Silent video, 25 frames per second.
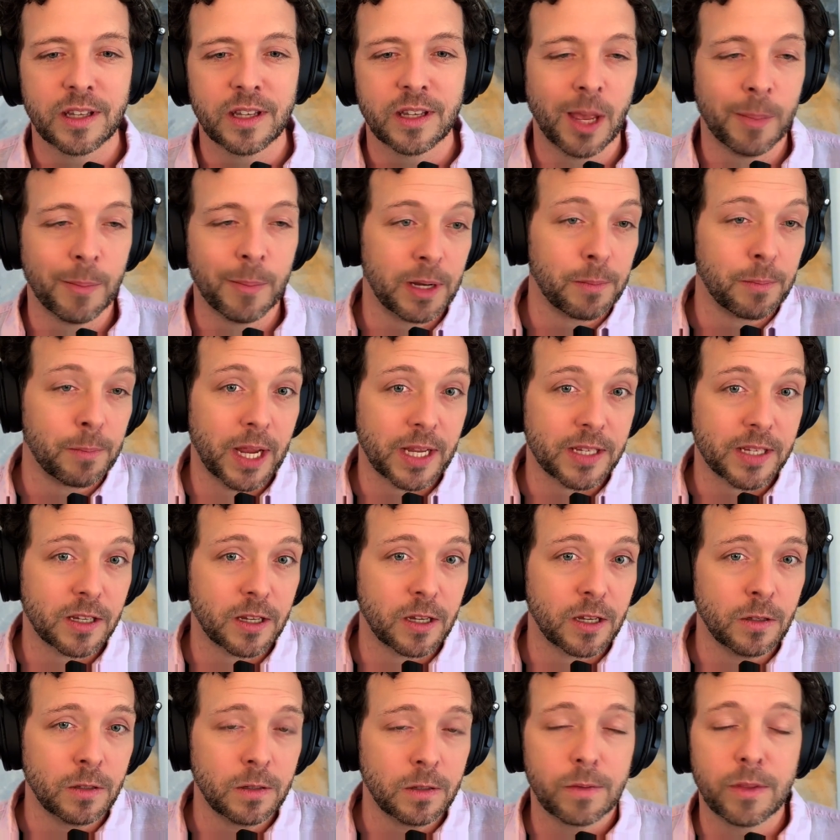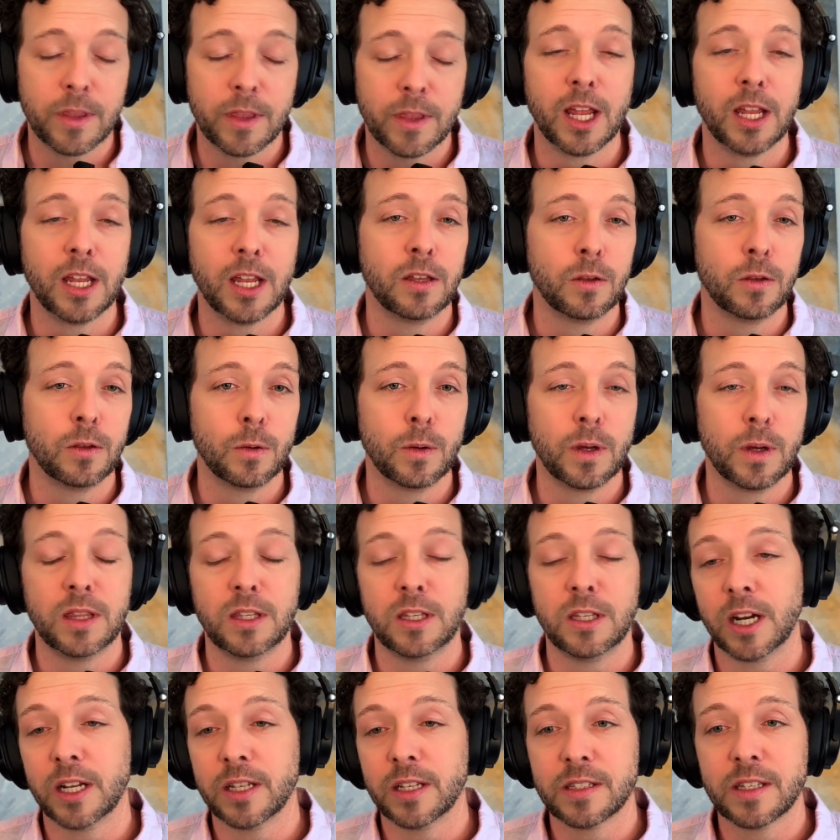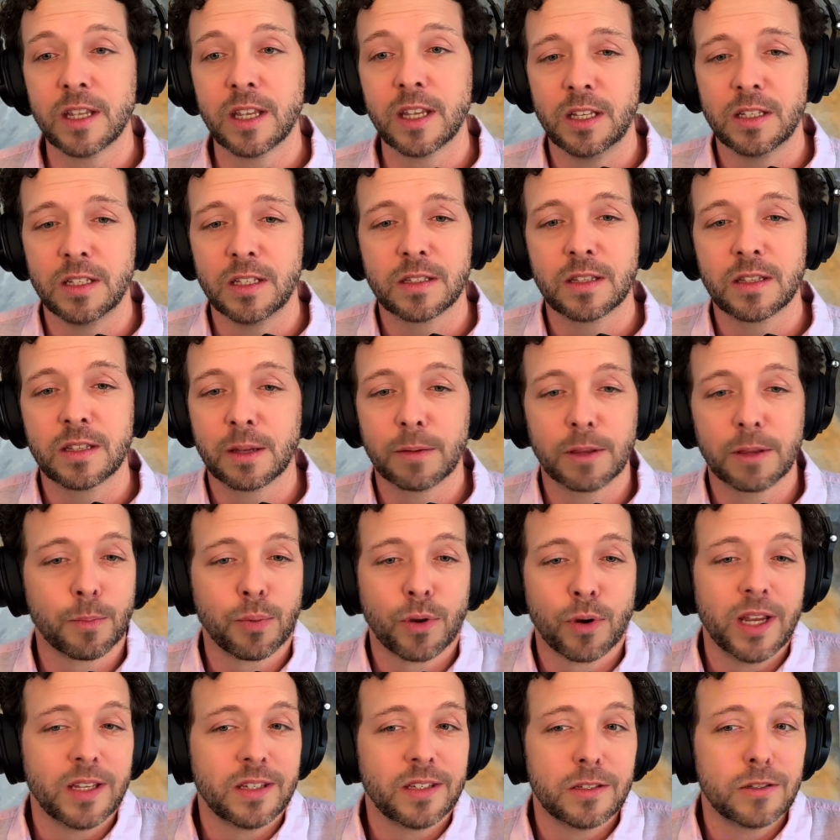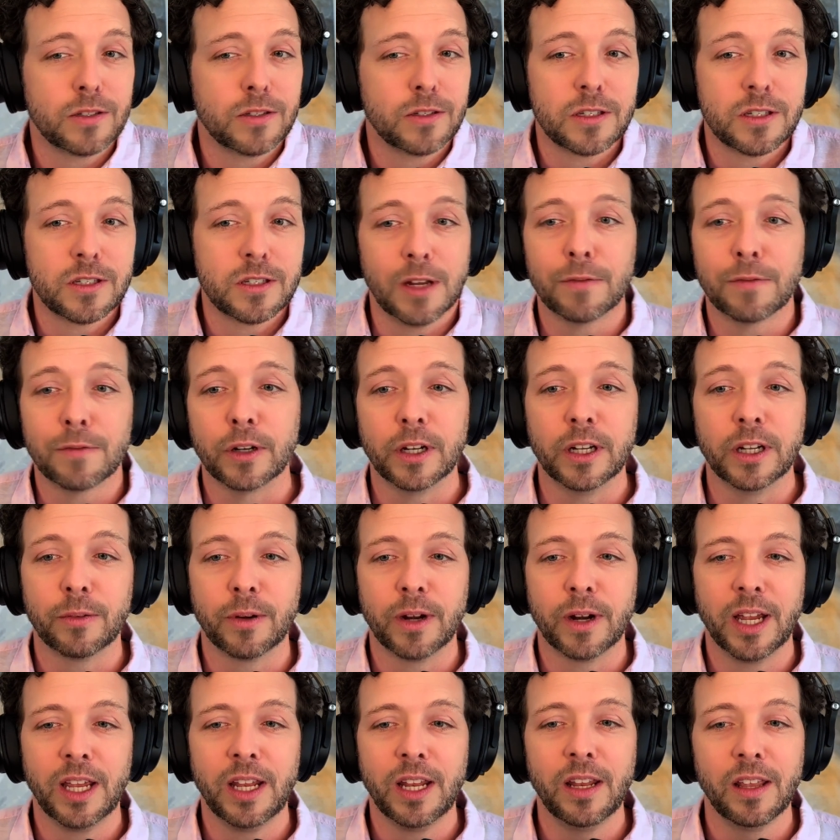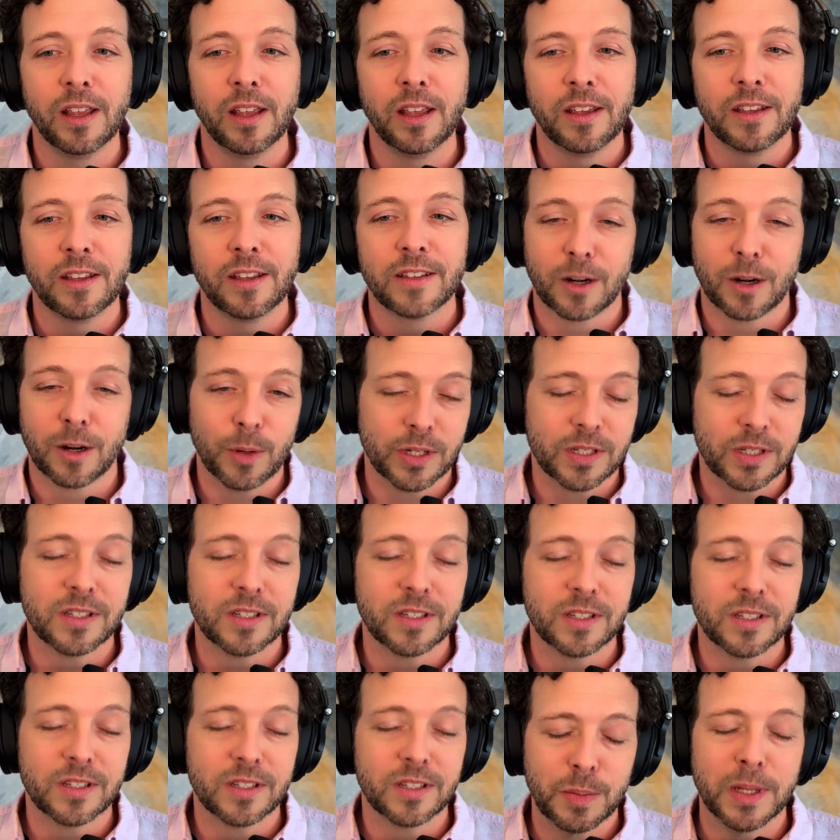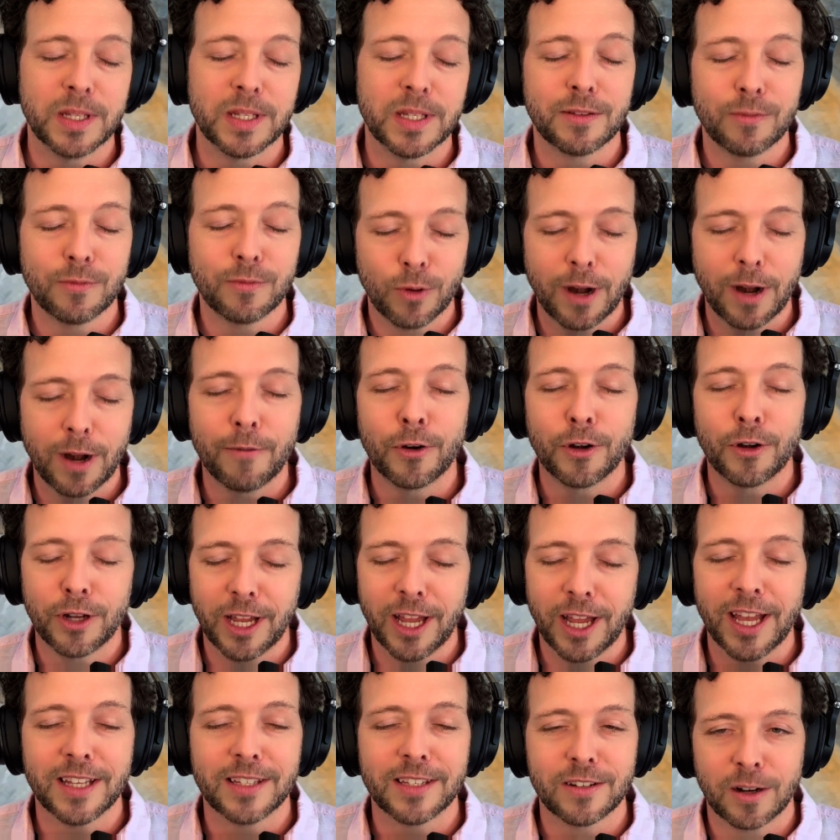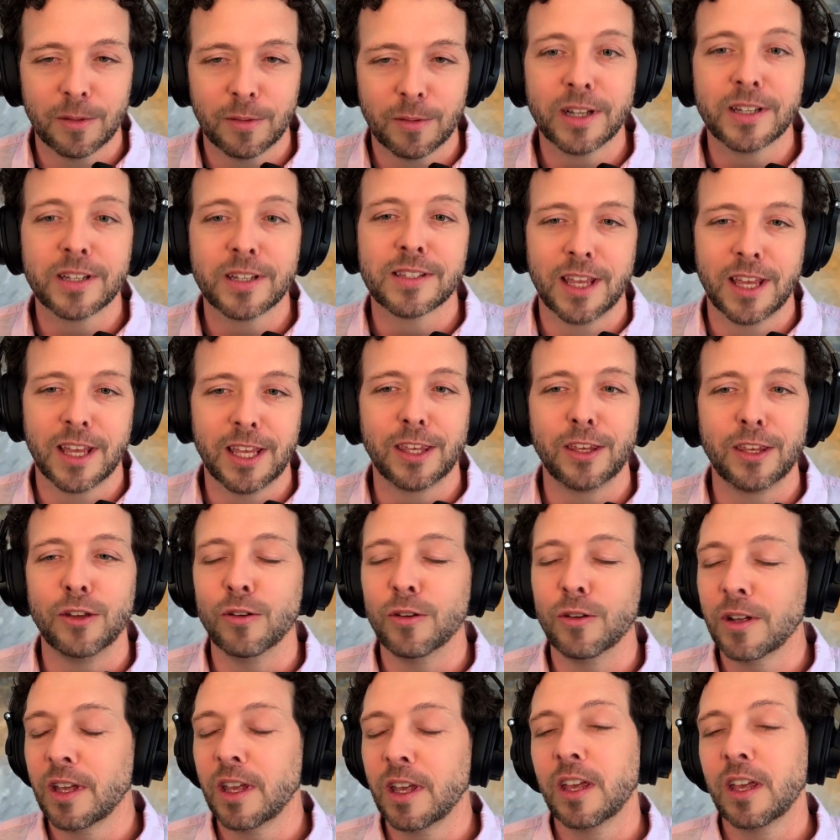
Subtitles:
I'm in Mexico than I do in the United States. Like, the price is just different, right? Starbucks is still expensive wherever. Yeah, at Starbucks, thank you.